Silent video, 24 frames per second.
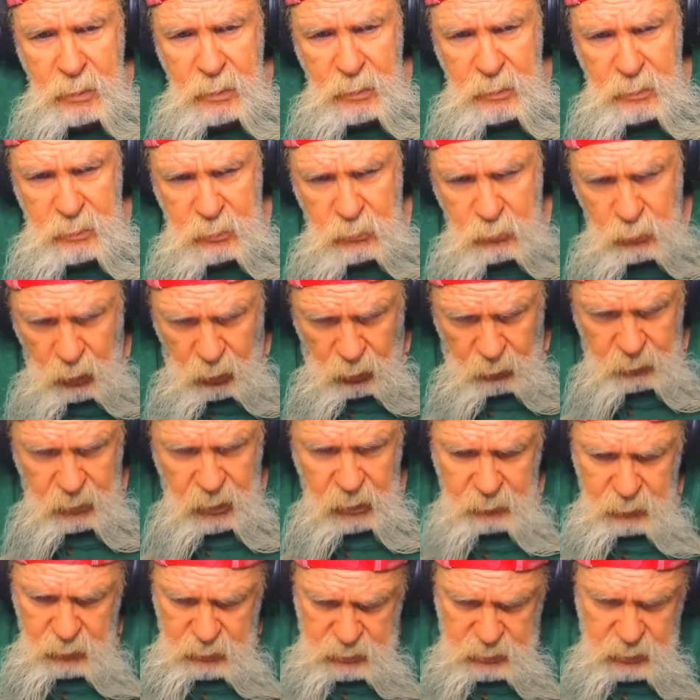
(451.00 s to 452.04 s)
You got to be
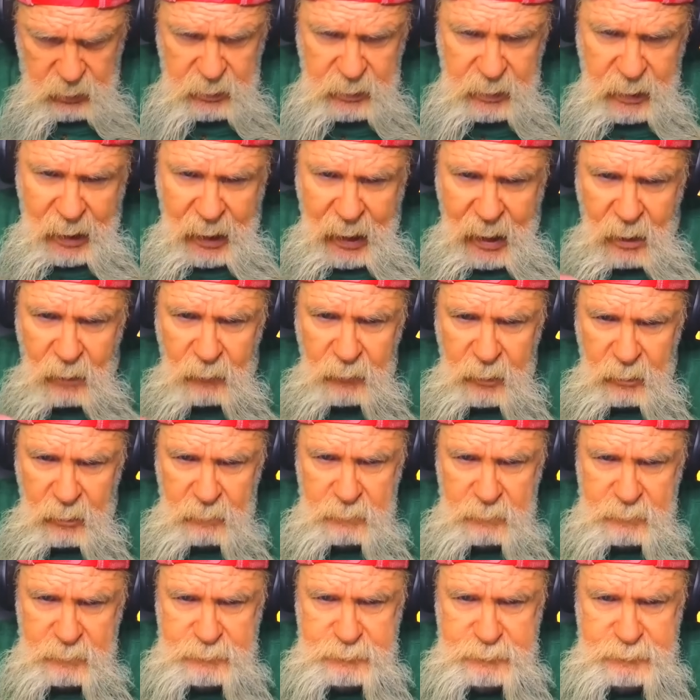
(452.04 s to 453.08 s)
able to sit down
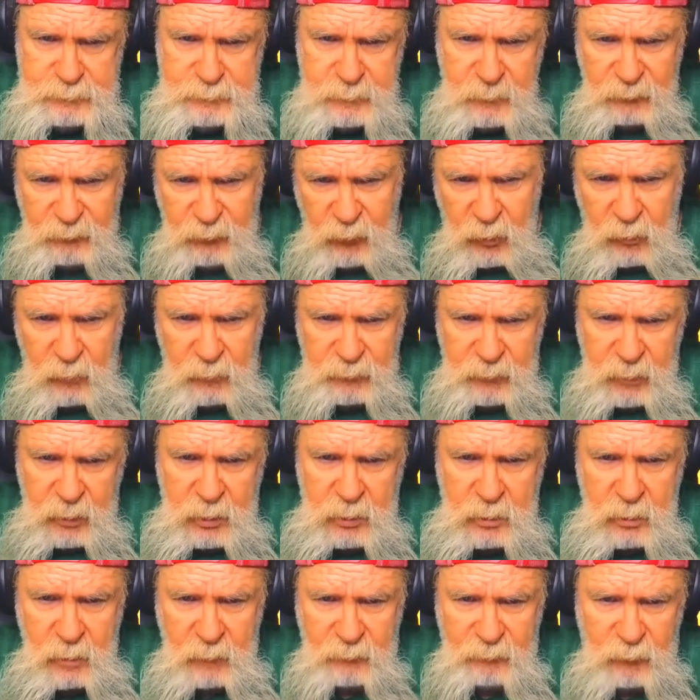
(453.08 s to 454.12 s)
and figure these
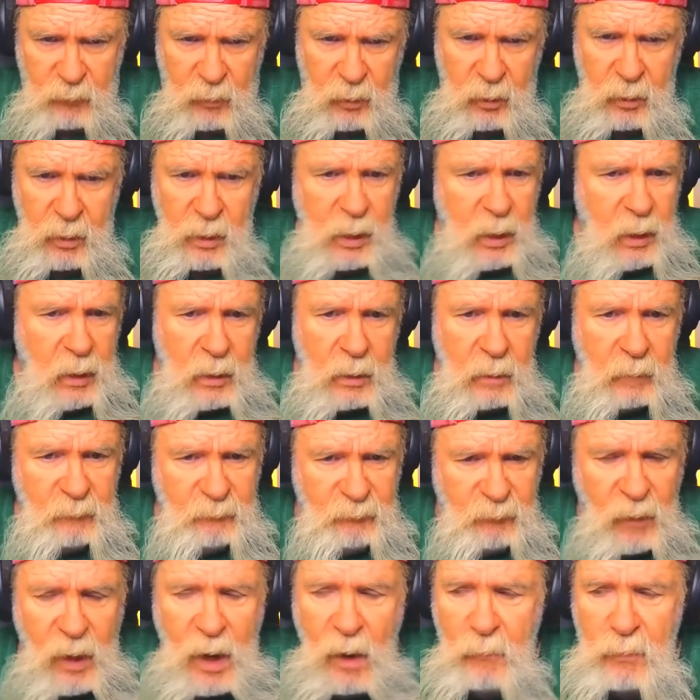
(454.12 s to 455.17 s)
stuff for.
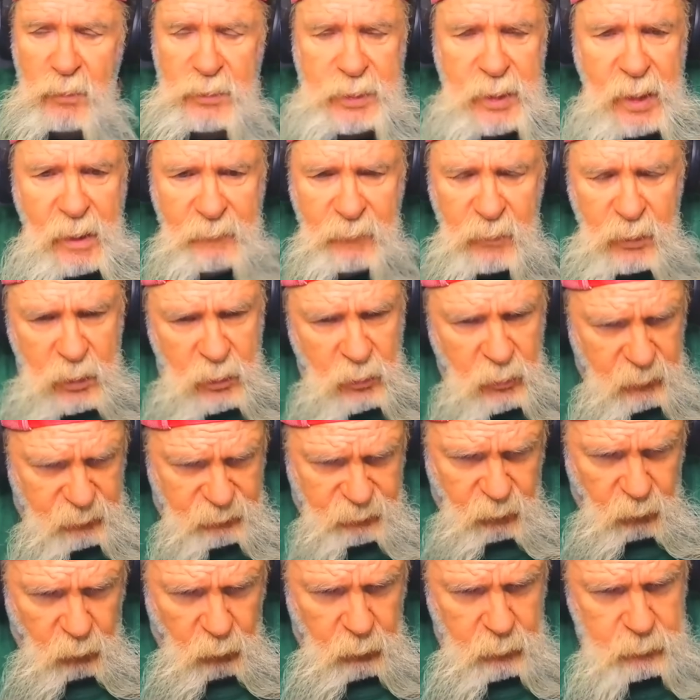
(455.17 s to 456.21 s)
Flair was never good
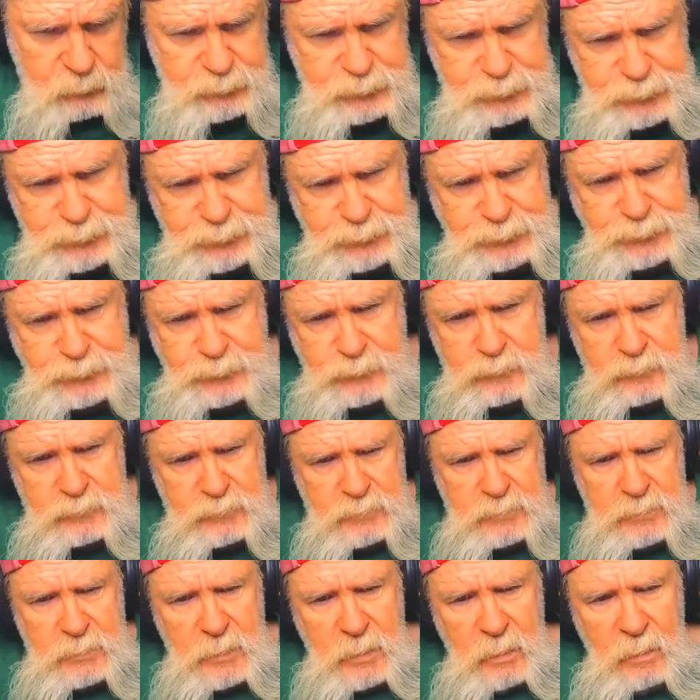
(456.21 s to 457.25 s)
for
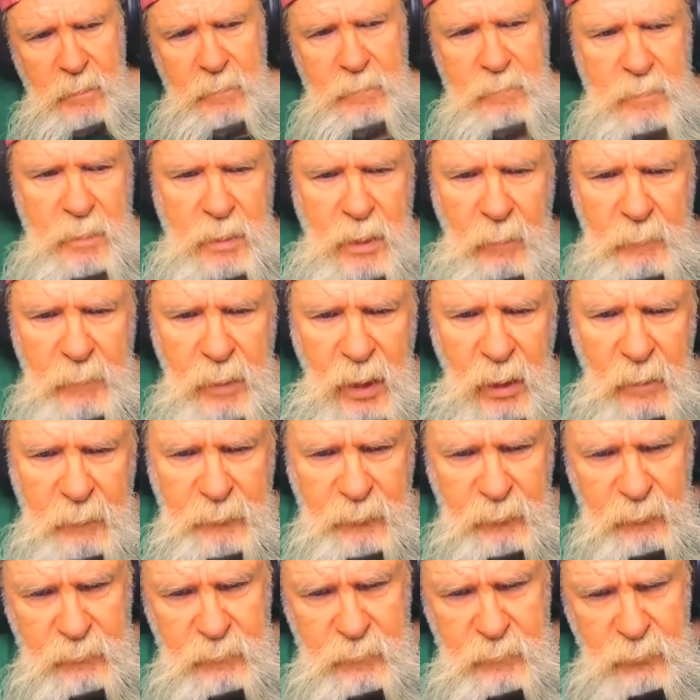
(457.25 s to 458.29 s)
coming up
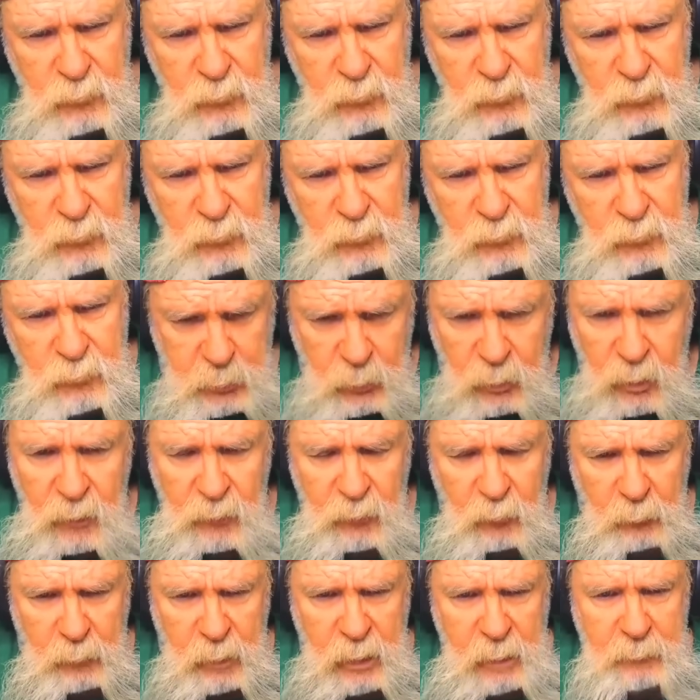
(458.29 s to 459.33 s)
with things for
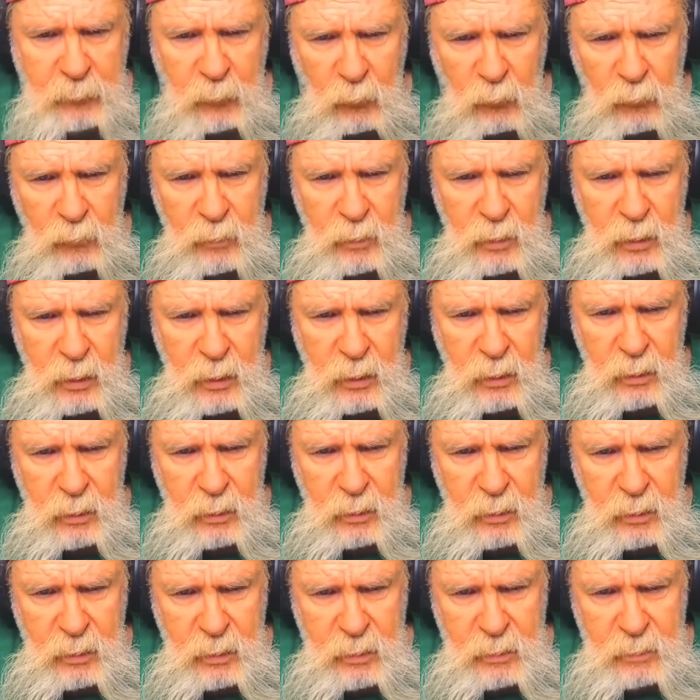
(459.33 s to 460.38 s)
other people.
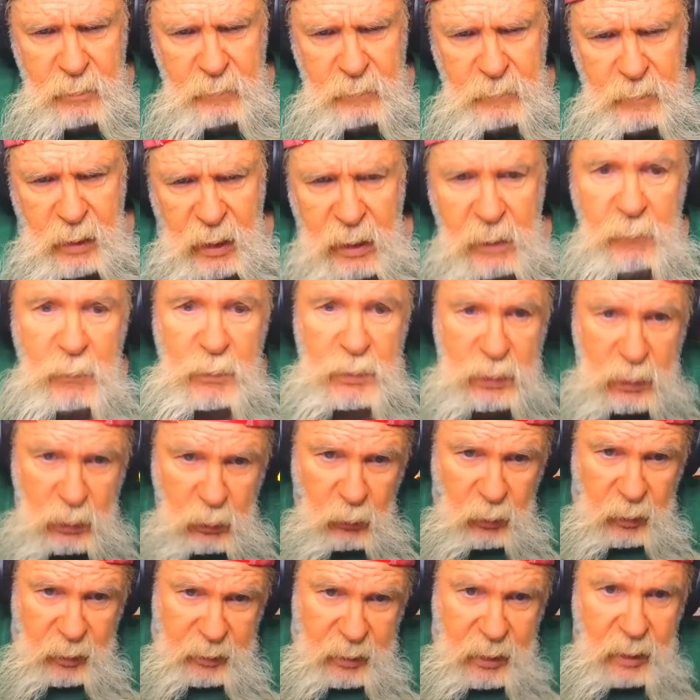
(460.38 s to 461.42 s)
He was
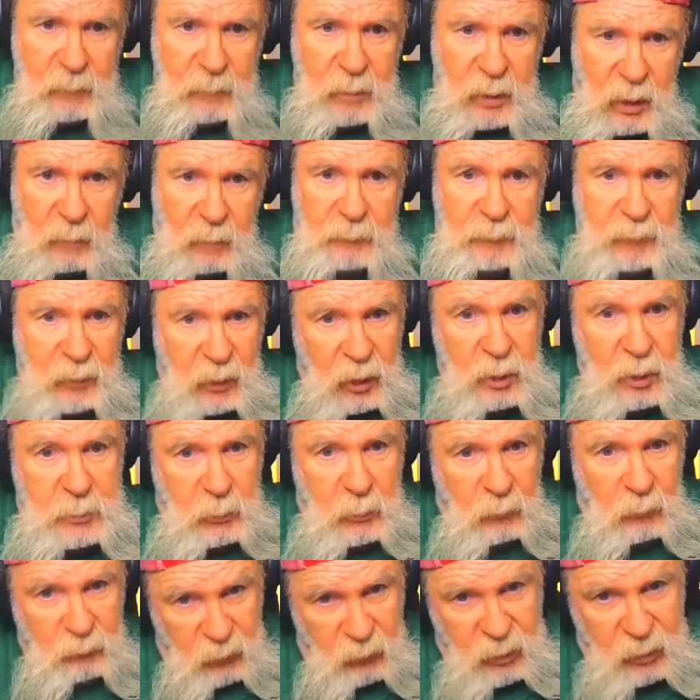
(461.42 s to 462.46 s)
good at coming up things
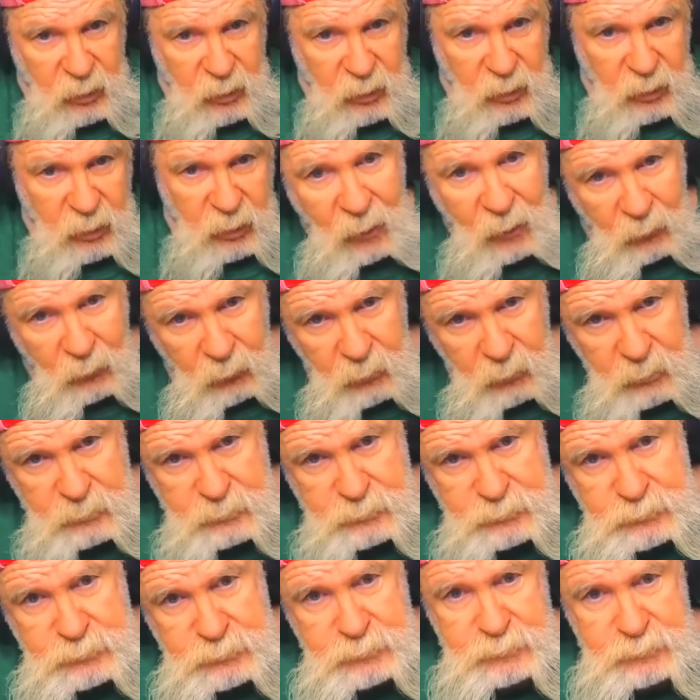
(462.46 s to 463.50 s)
for Ric Flair,
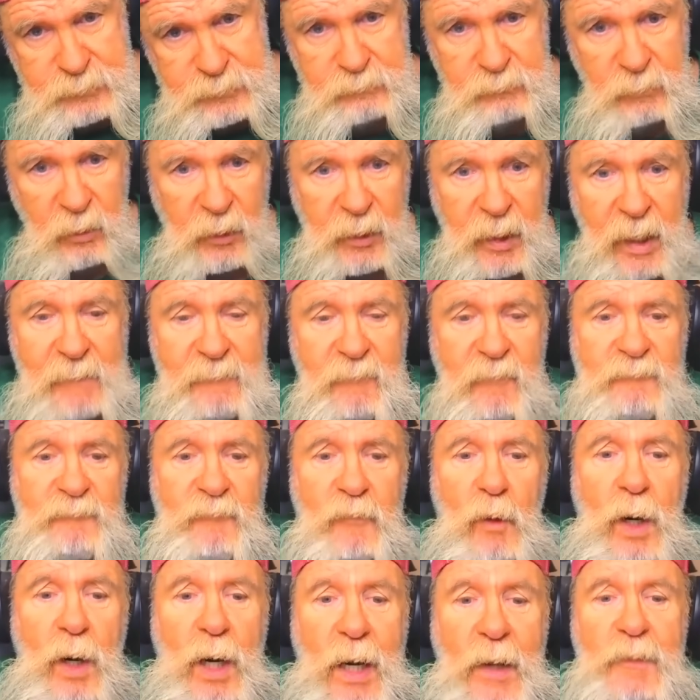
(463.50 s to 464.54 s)
but never
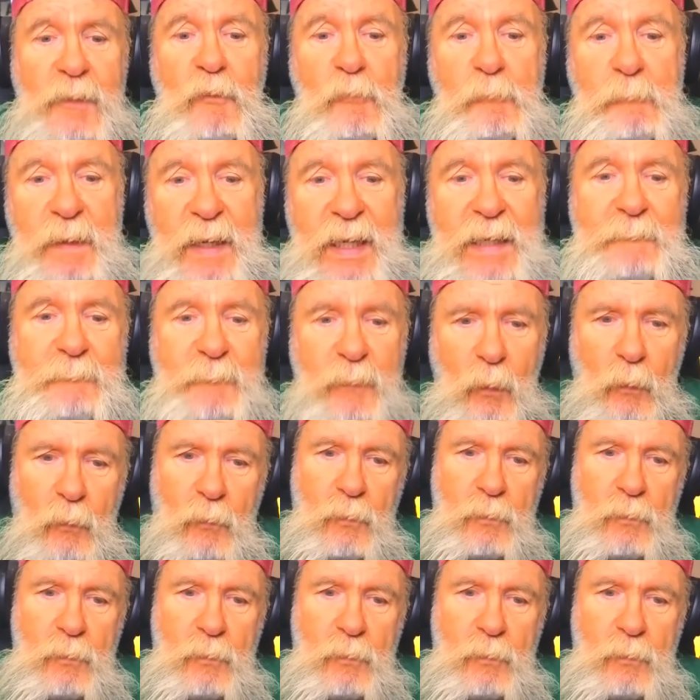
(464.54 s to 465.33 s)
for other people.